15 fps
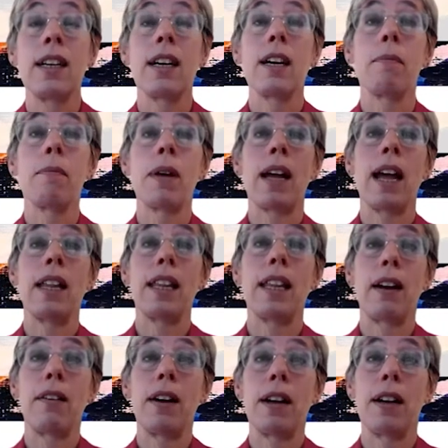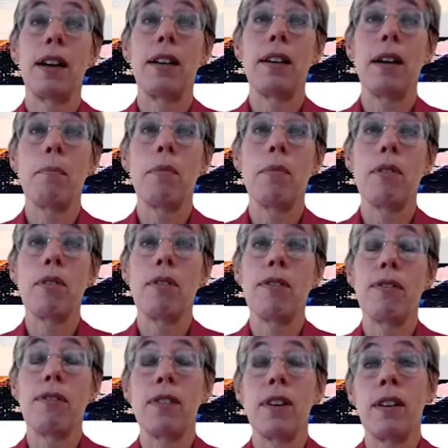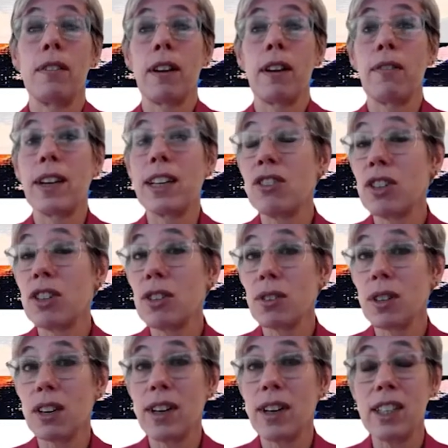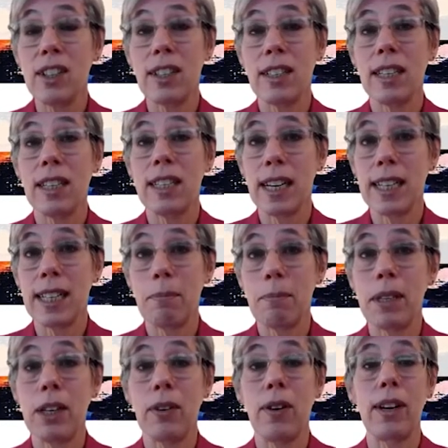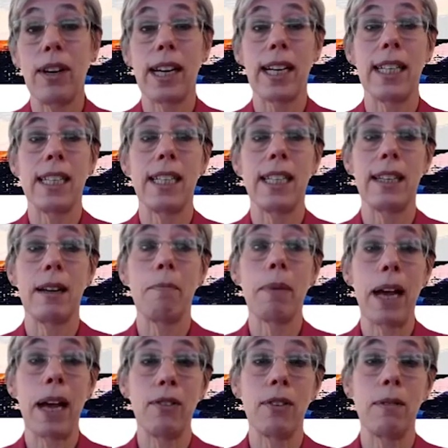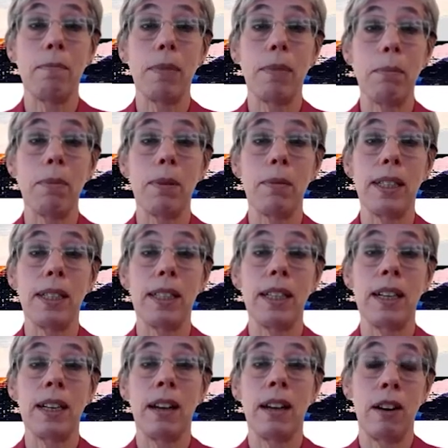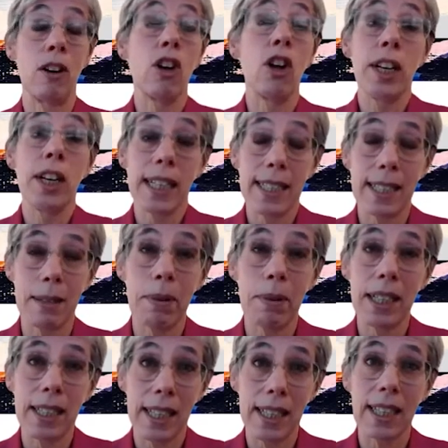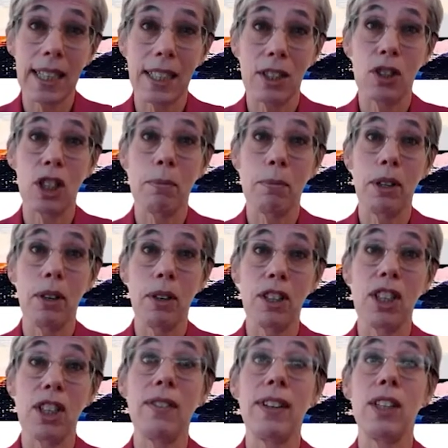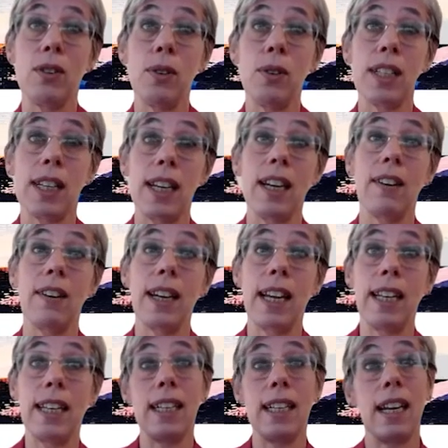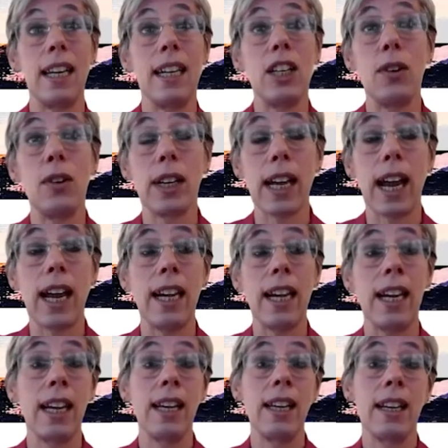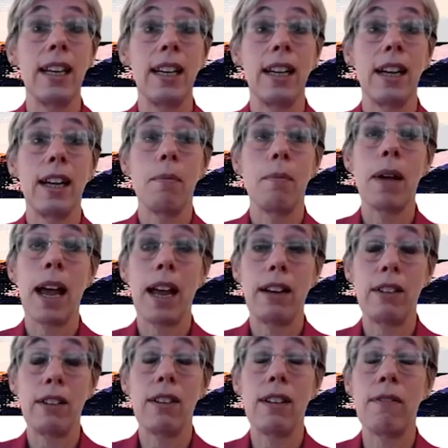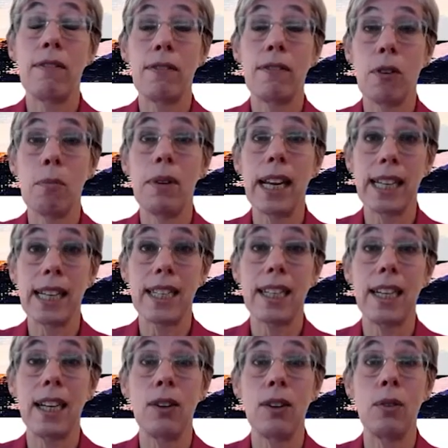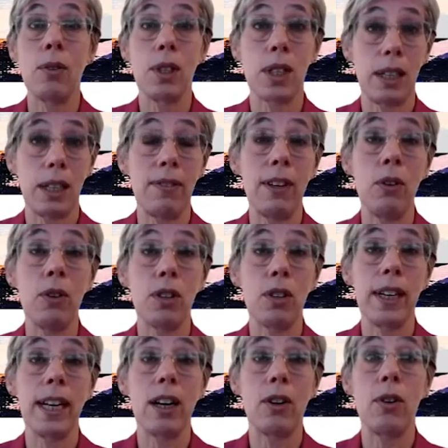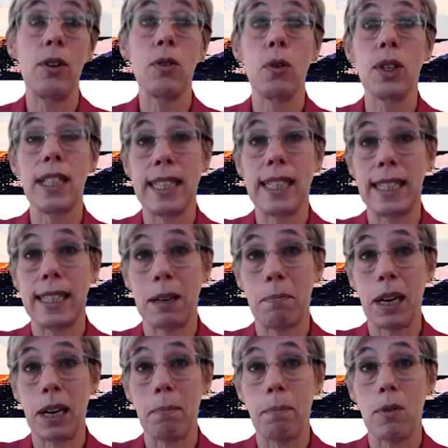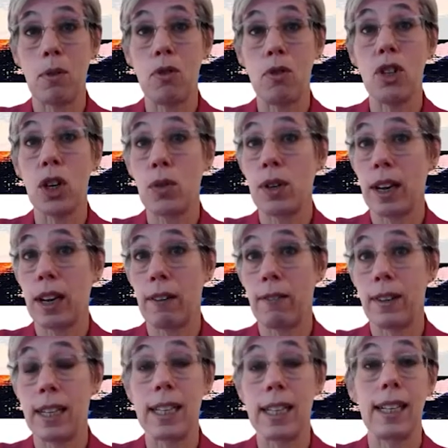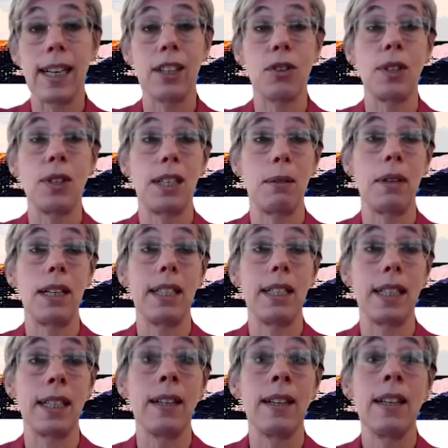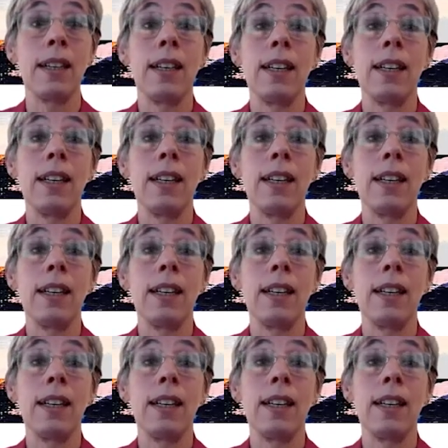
And there are a number of questions on that register, data being collected about people with a learning disability. That's the terminology we use here in the UK. And from next year, also, it will also include autistic people who don't have an intellectual disability.